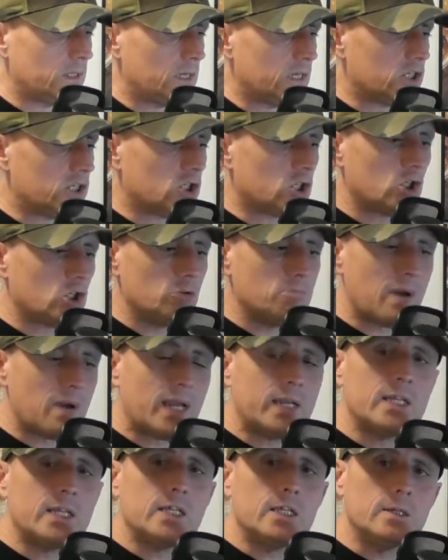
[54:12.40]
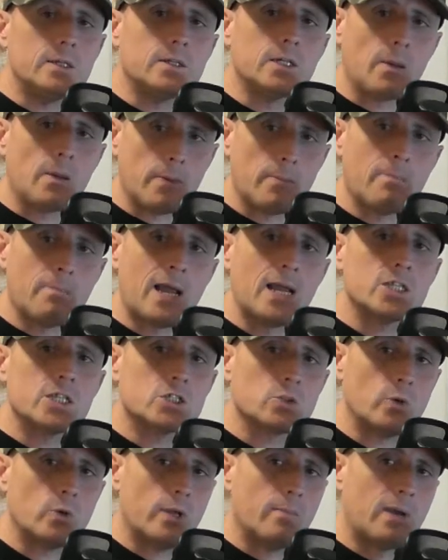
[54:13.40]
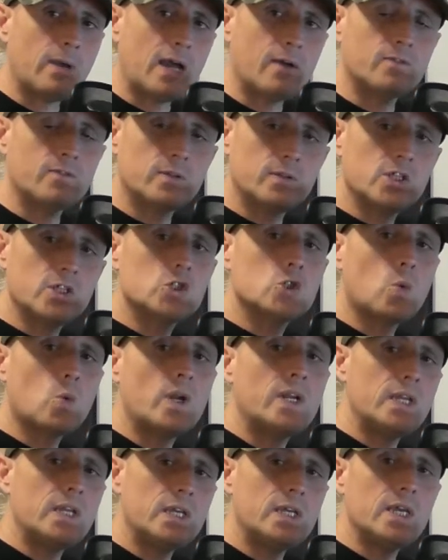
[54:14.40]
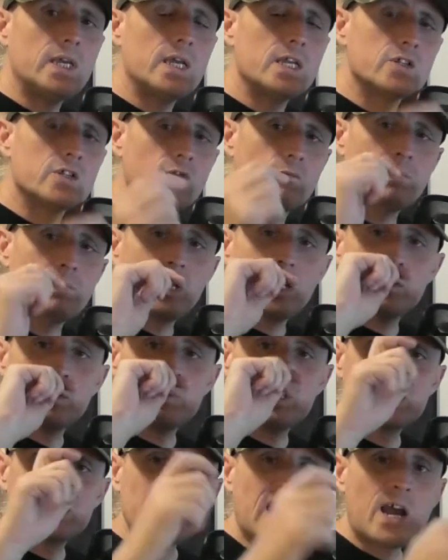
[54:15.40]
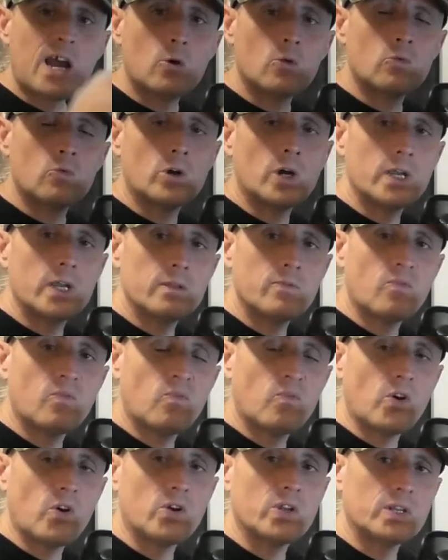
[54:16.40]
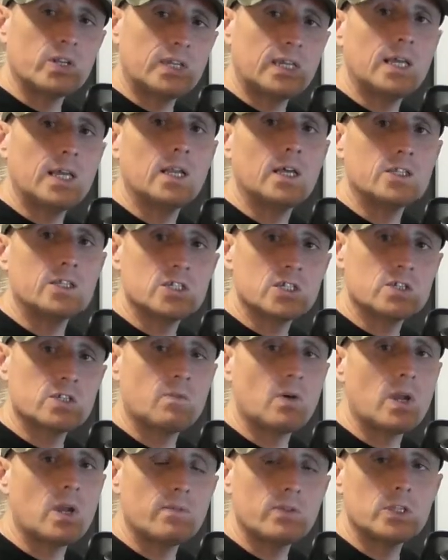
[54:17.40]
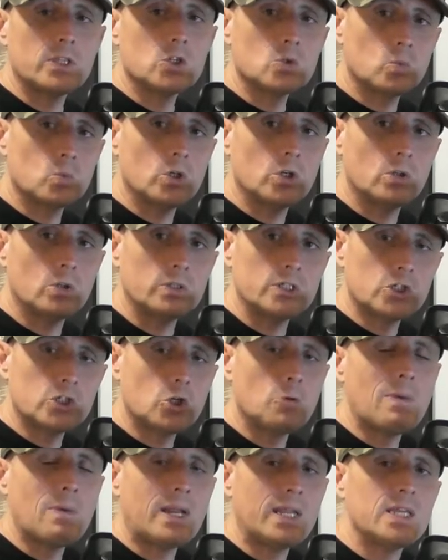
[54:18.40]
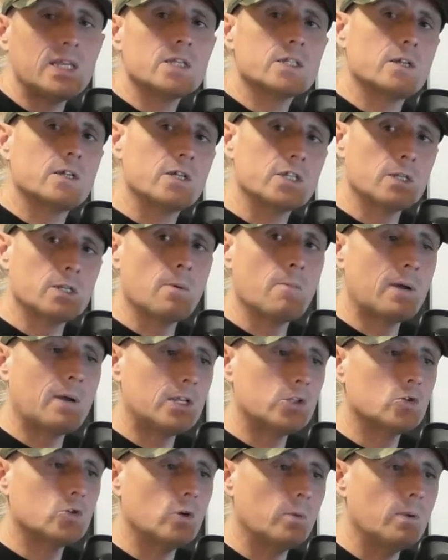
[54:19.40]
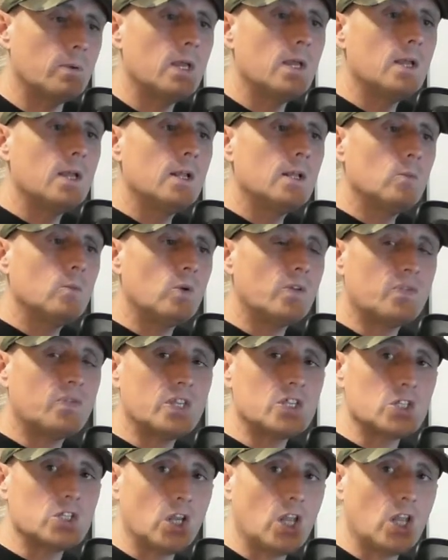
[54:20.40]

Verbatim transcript: is humanity coming back to him after this 20 years of being this outright thug and killer to survive in this world? Is humanity starts coming back to him with this